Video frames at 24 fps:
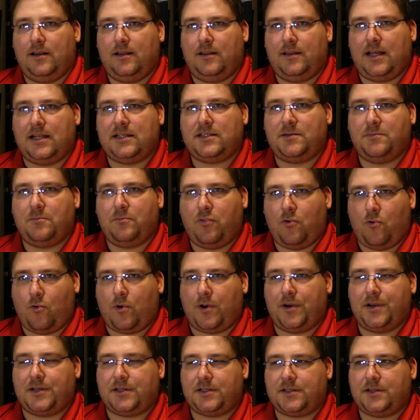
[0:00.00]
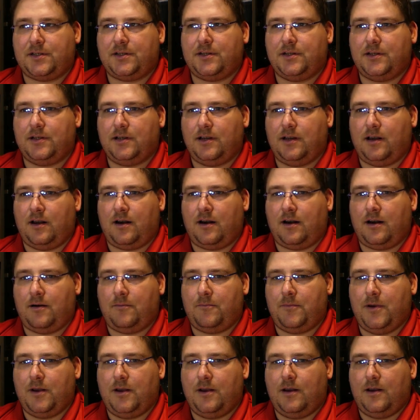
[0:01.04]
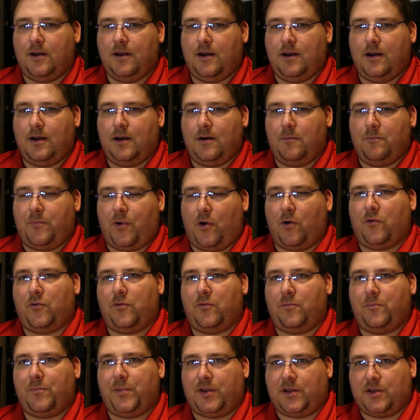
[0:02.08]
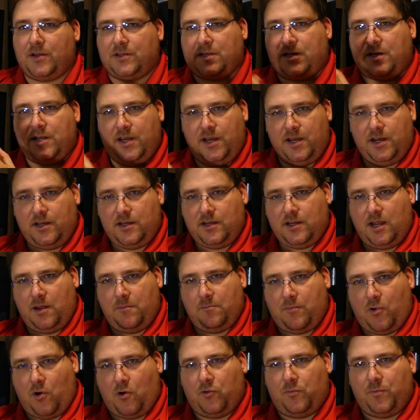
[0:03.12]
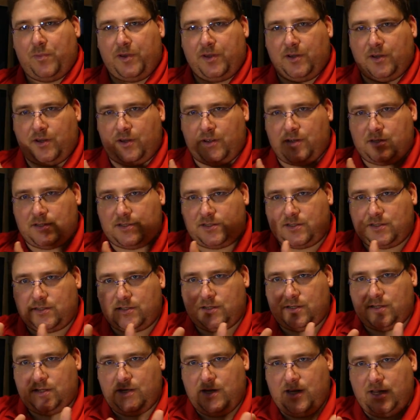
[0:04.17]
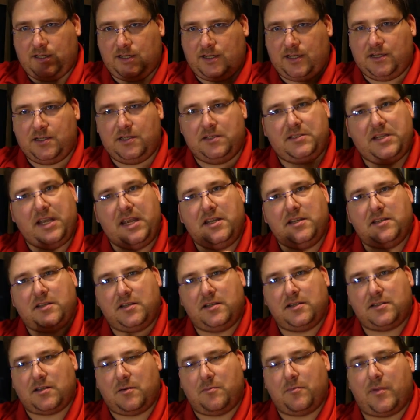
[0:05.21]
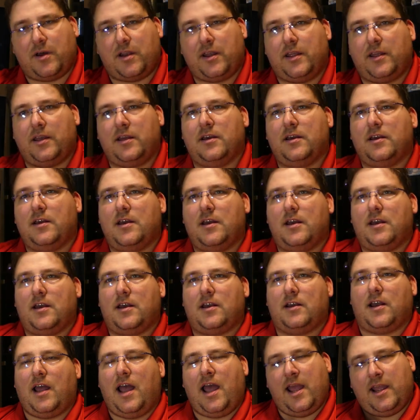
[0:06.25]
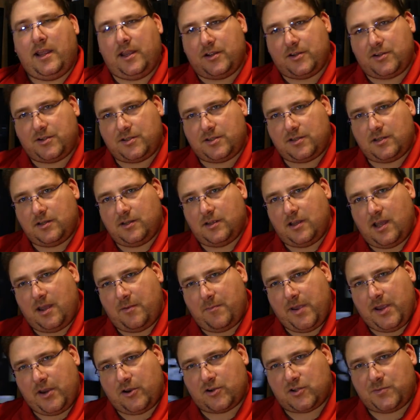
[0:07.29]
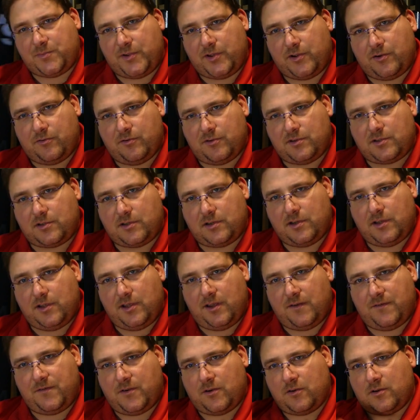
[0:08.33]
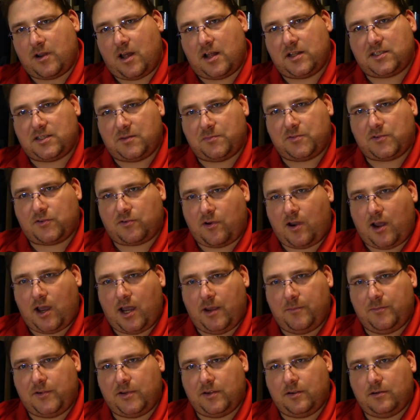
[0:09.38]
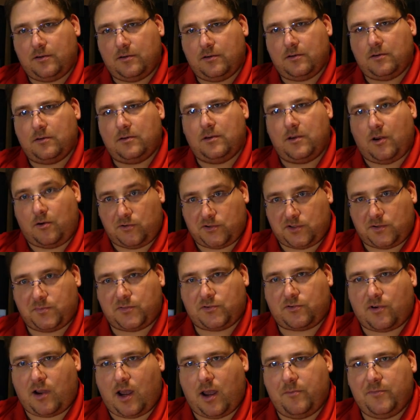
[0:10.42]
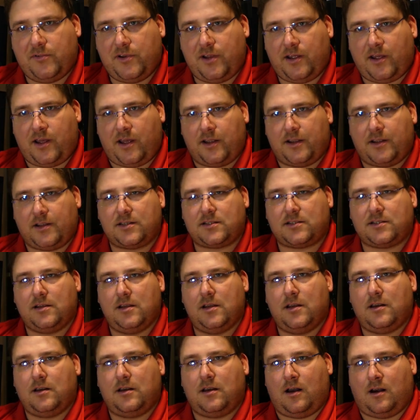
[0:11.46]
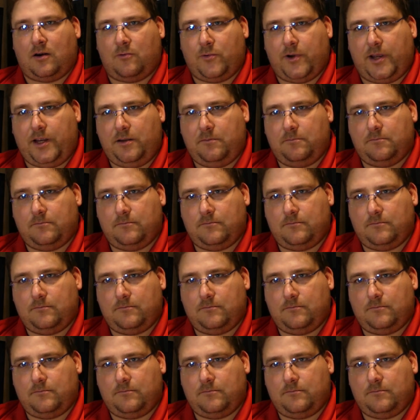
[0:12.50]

That's important. Um, both because I need it and both because it can taint somebody. Angus at Maker's Muse. If you're not subscribed, go subscribe to Angus. I'll wait.